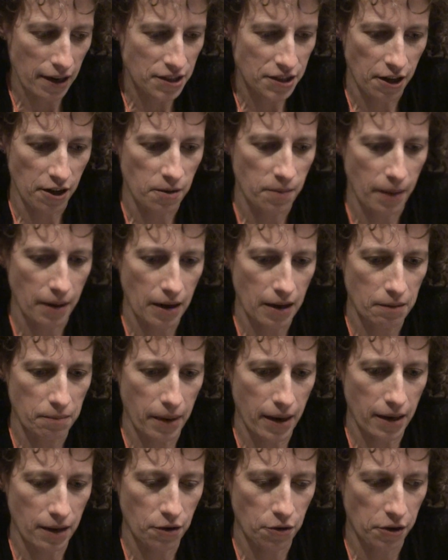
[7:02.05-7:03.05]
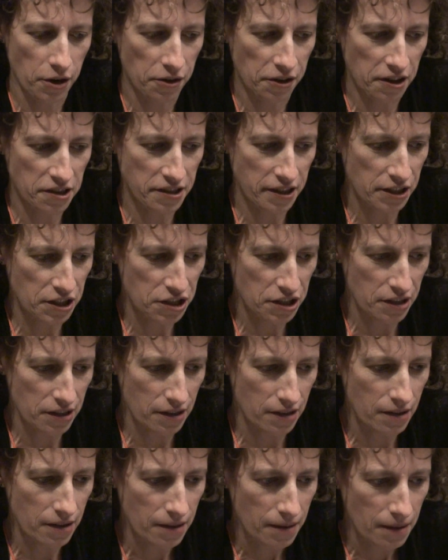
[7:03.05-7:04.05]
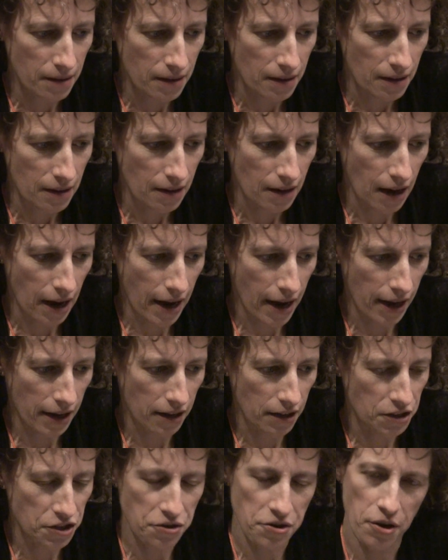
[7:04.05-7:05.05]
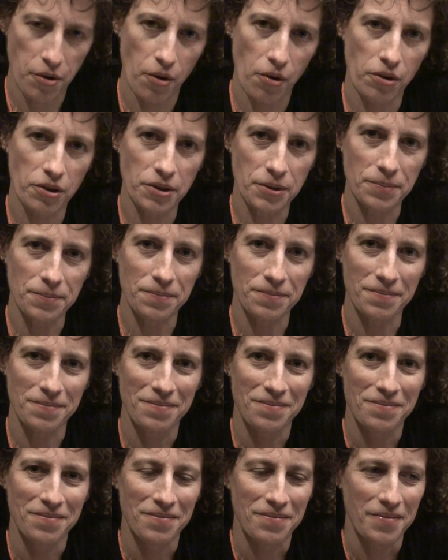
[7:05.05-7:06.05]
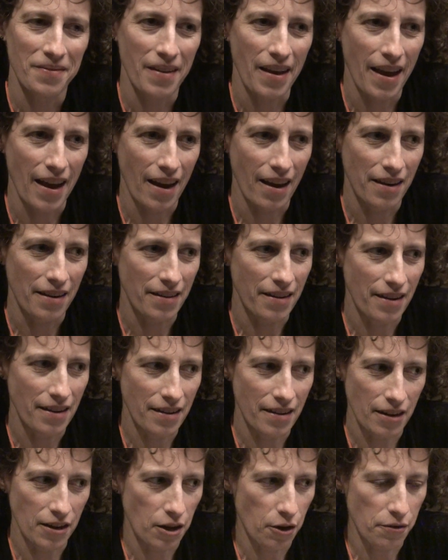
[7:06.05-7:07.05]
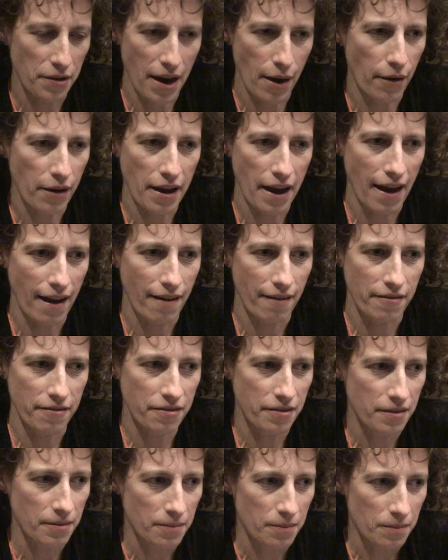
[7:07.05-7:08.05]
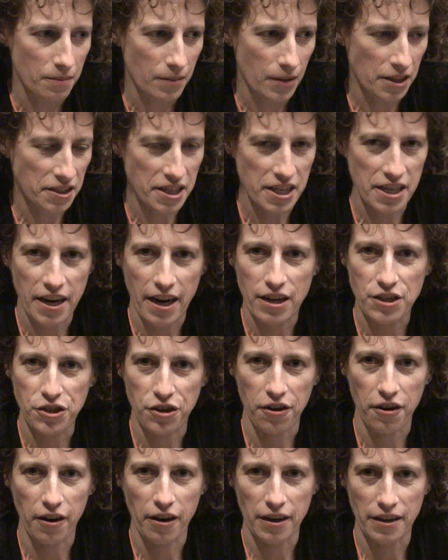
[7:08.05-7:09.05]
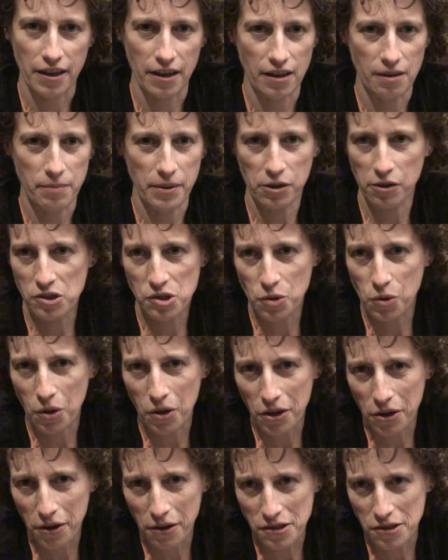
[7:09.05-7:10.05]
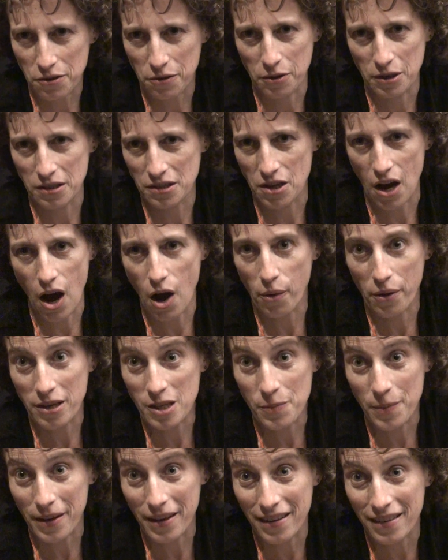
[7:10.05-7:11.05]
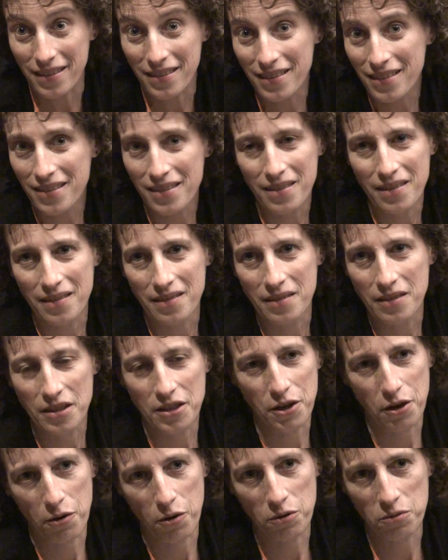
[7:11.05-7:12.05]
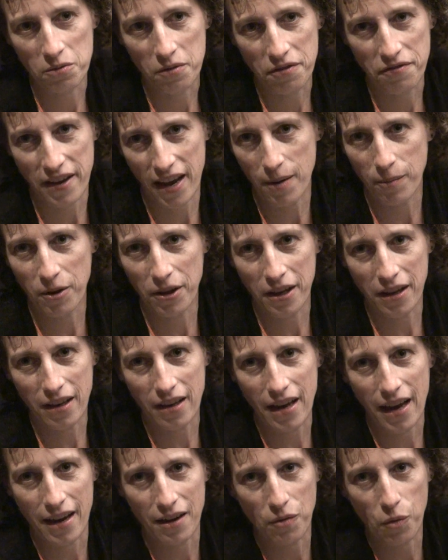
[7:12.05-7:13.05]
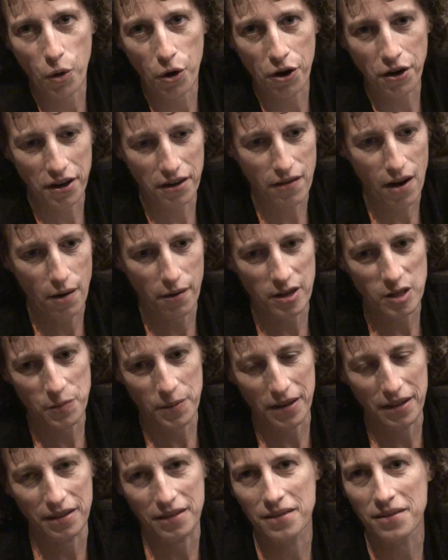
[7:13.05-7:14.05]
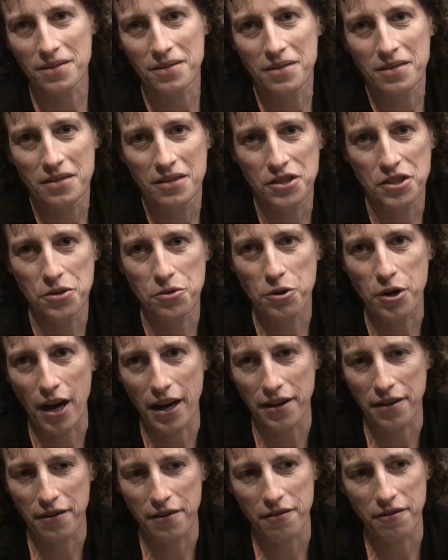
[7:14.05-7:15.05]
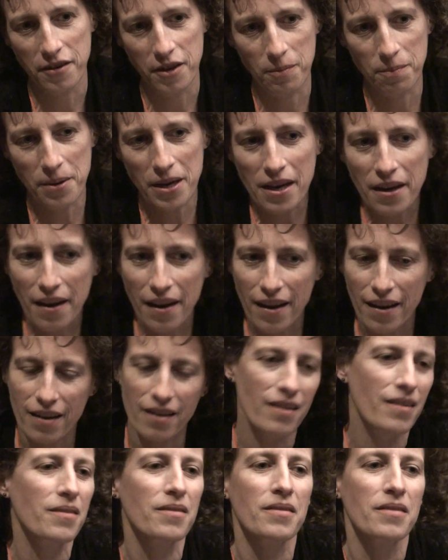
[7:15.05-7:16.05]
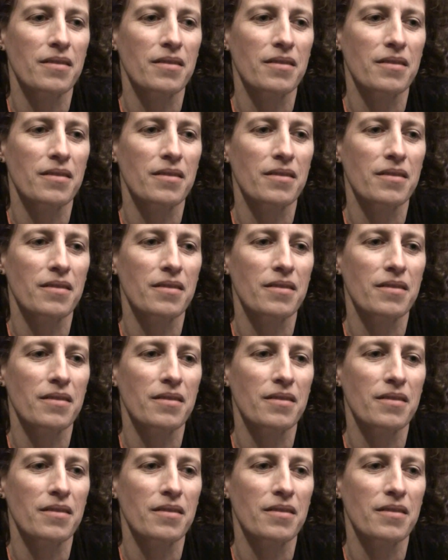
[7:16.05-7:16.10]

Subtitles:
I started my career in extension, I had a 2-year-old, and now I have a teenager and a middle schooler. So it's always been, family and work have always been two kind of competing